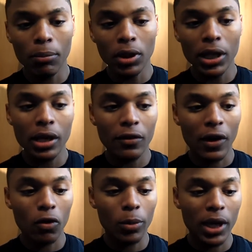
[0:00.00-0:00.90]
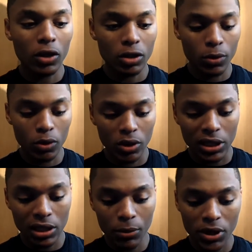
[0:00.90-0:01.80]
I believe I will be eligible
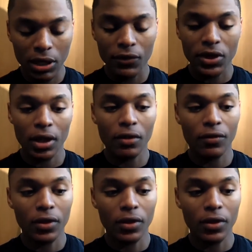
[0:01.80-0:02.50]
December 17th